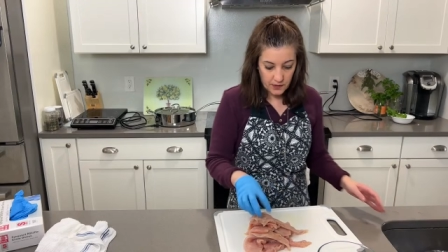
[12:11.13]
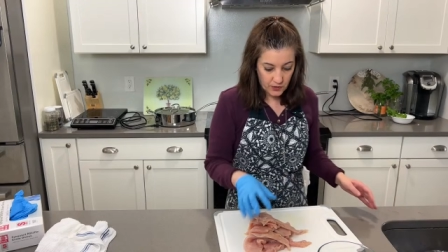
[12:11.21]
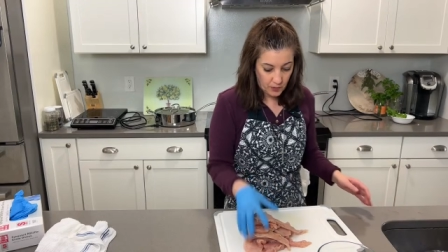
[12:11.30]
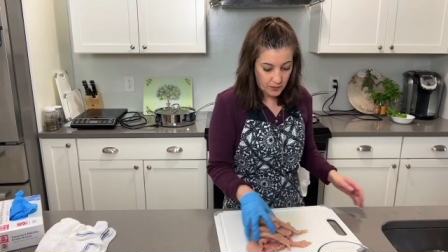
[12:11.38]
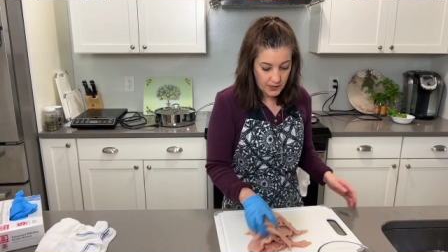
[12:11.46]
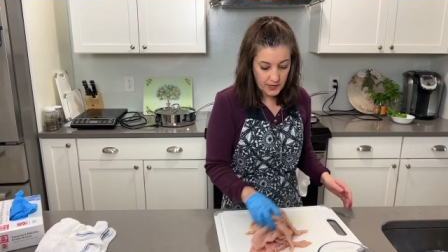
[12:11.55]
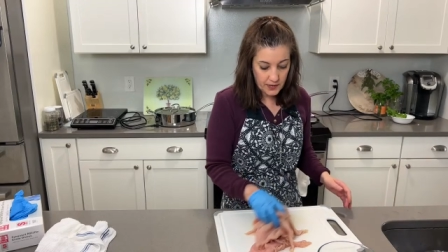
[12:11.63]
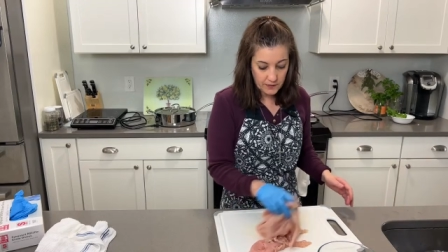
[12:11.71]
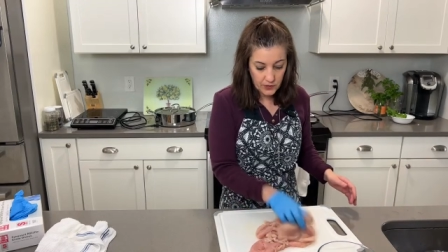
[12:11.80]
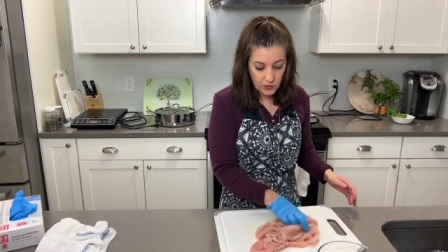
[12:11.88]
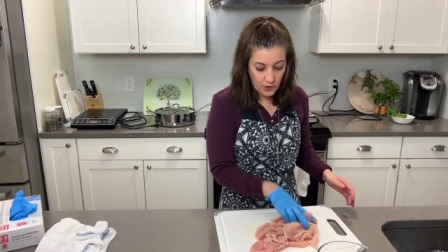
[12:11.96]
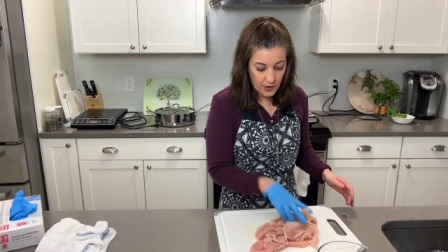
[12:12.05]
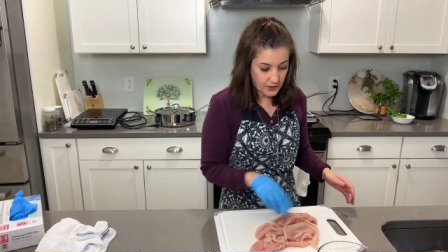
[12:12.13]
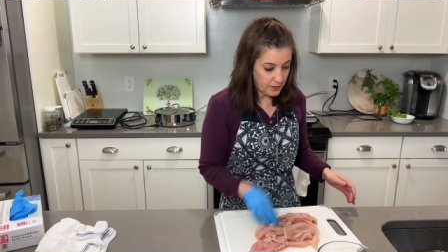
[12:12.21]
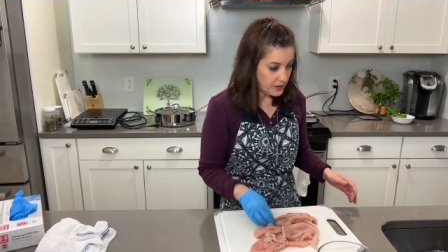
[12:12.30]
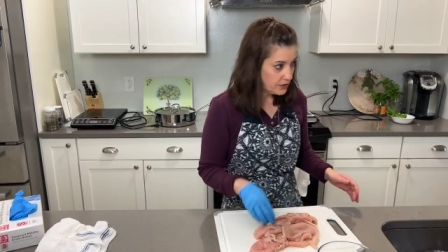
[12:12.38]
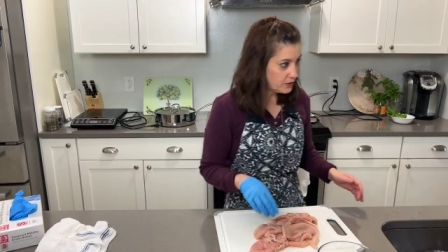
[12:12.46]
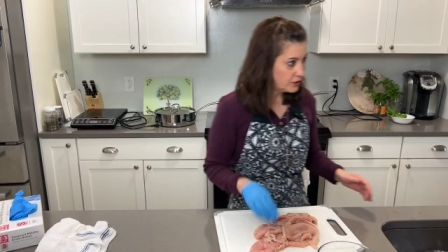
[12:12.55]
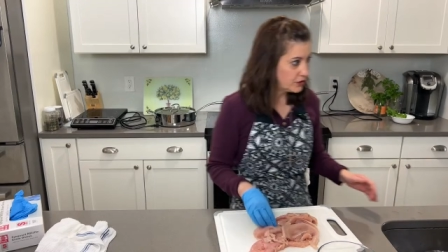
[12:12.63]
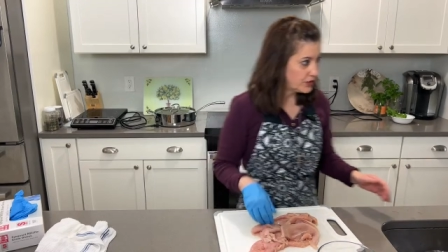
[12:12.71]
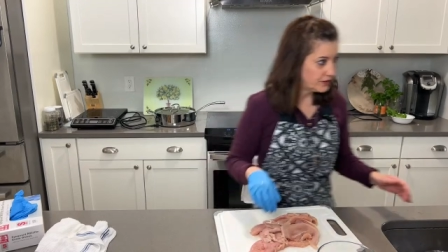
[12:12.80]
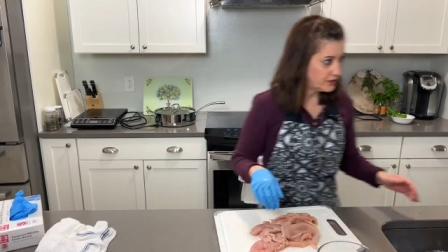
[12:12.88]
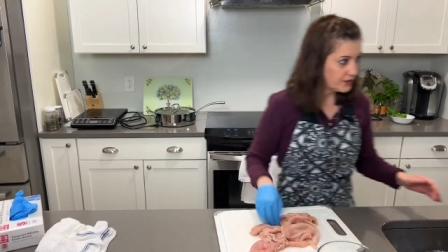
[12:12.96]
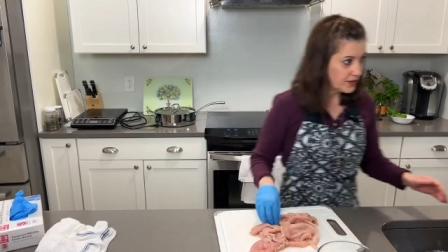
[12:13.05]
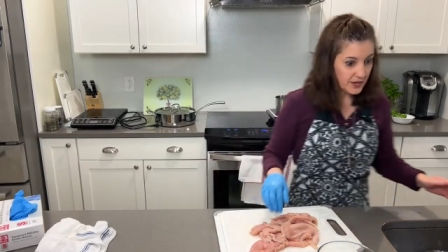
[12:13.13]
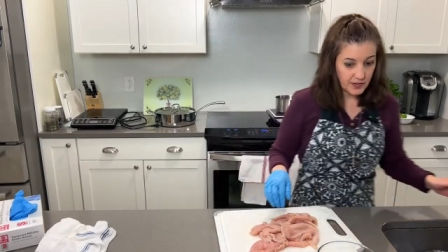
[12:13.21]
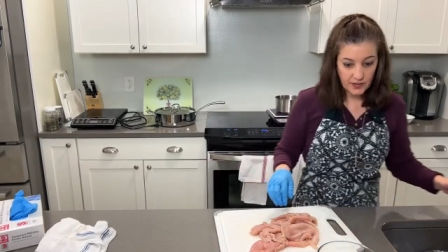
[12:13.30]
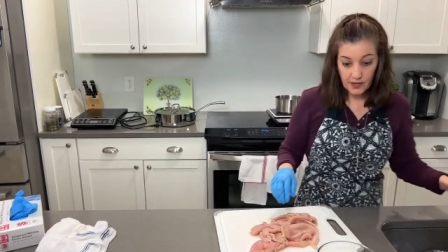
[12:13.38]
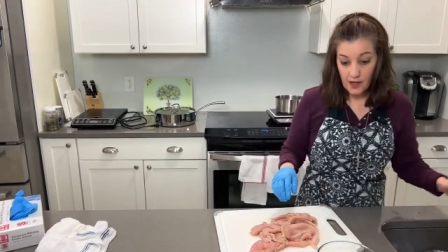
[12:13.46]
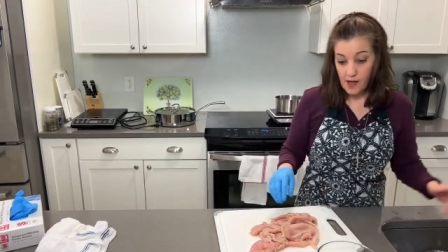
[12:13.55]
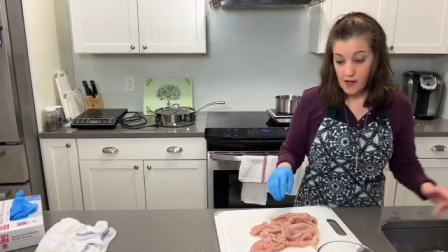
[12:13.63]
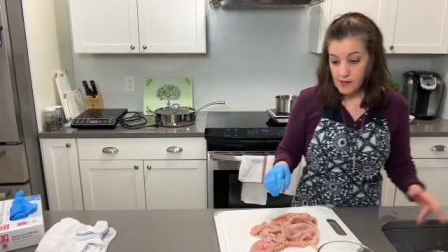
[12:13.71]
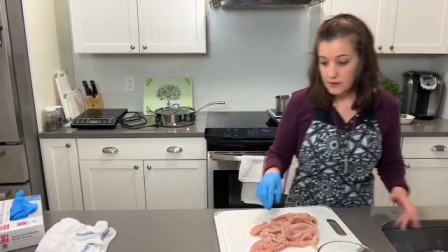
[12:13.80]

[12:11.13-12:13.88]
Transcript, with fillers: So many of these recipes are just like, yeah,